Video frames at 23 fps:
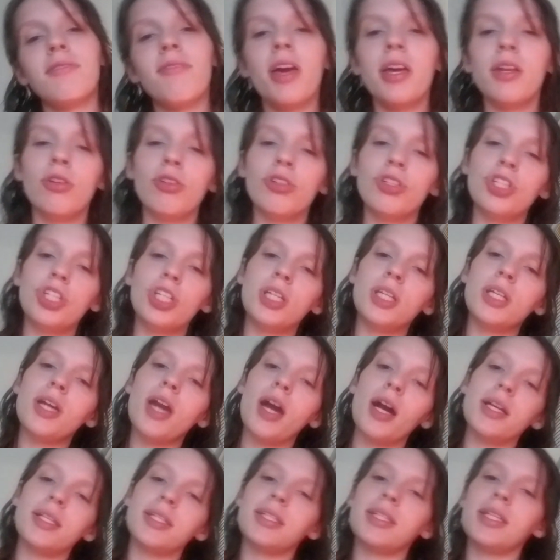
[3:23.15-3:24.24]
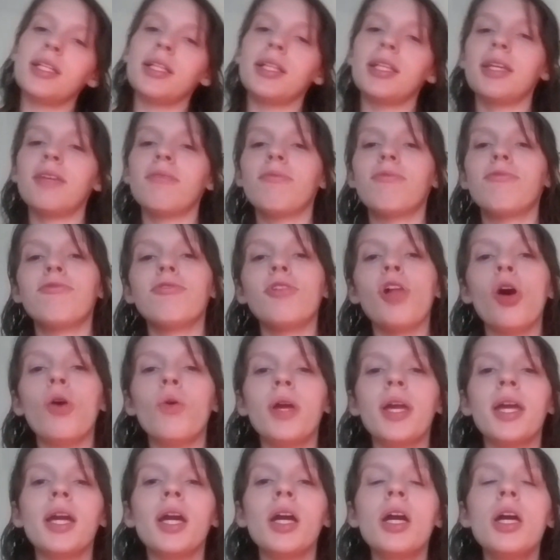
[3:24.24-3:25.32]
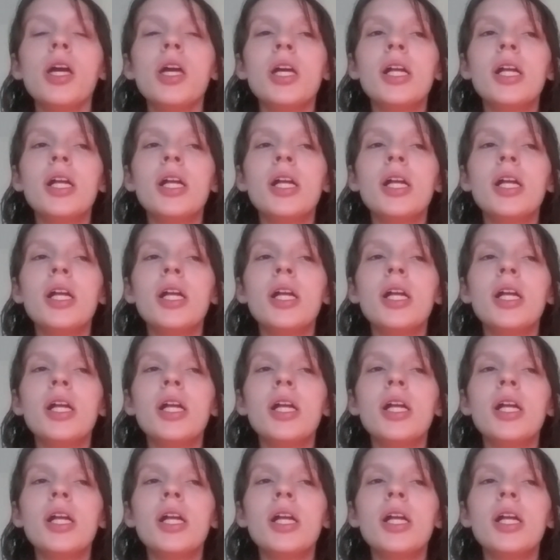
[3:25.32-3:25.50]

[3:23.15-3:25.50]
energy, constantly flowing.